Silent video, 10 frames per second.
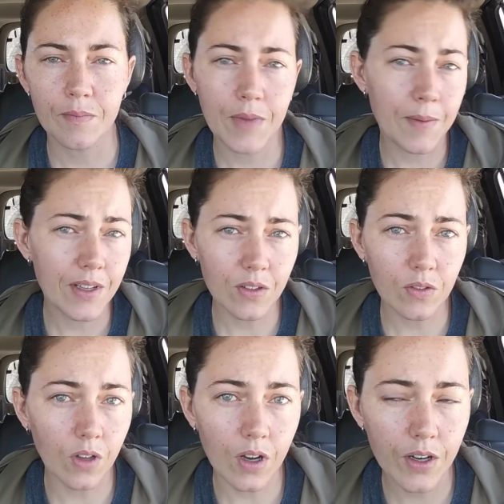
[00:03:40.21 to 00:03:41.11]
maybe a
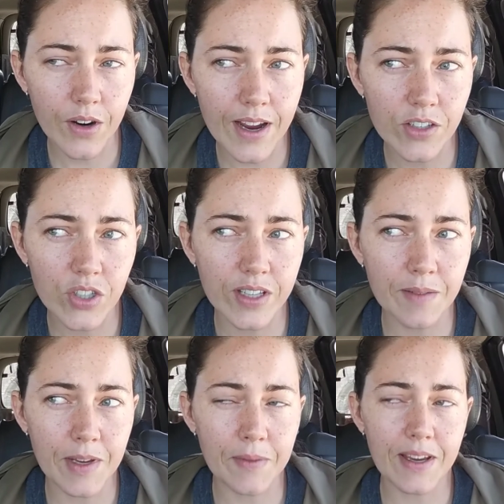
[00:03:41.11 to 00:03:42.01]
little longer, actually.
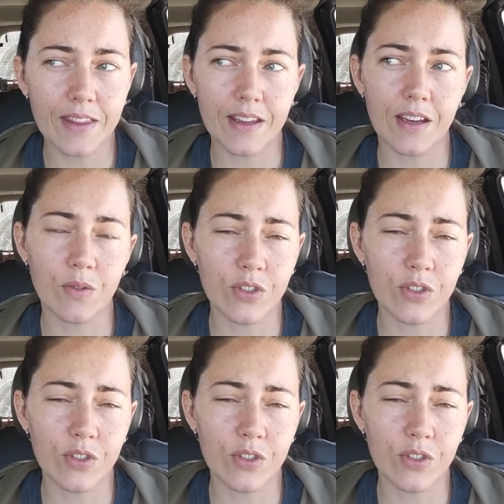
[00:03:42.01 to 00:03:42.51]
Maybe I think it